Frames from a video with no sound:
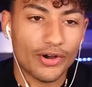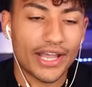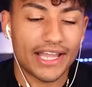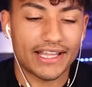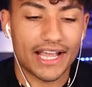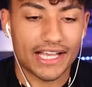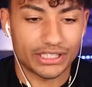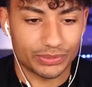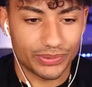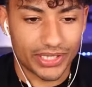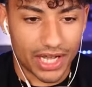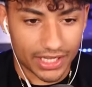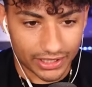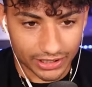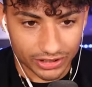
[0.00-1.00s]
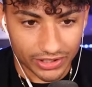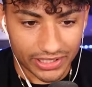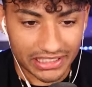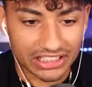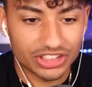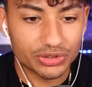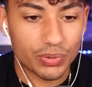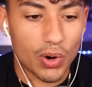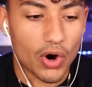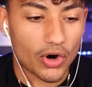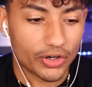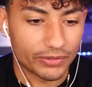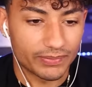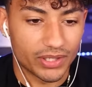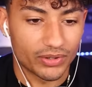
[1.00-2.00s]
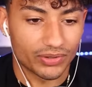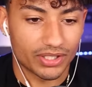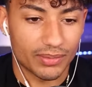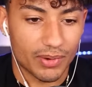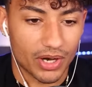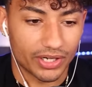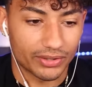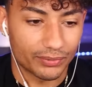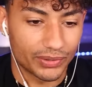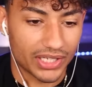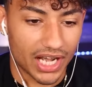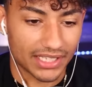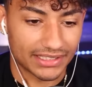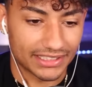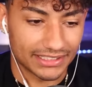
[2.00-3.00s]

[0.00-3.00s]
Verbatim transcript: Okay, guys, we got this. All right, let's do hard mode. Come on, we got